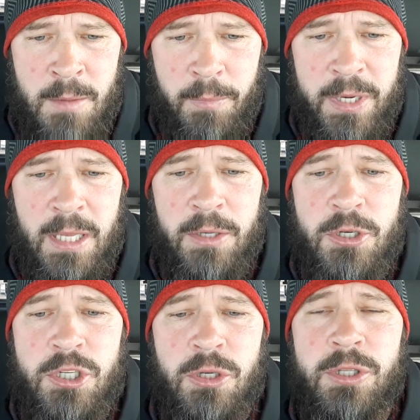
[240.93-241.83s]
But he
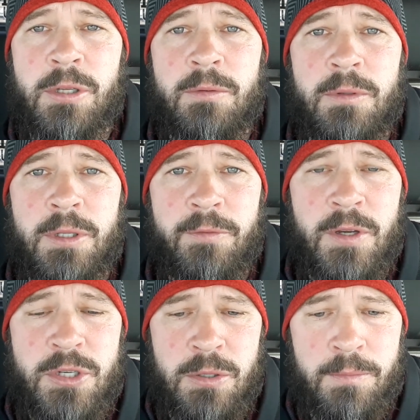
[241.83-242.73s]
understood the, the
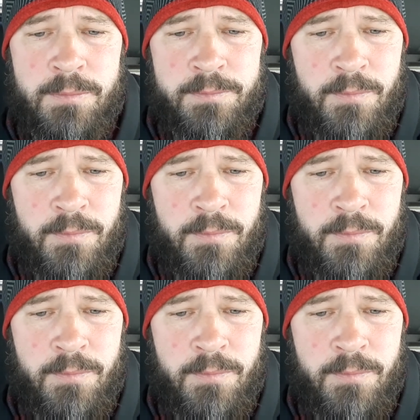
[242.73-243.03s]
vision.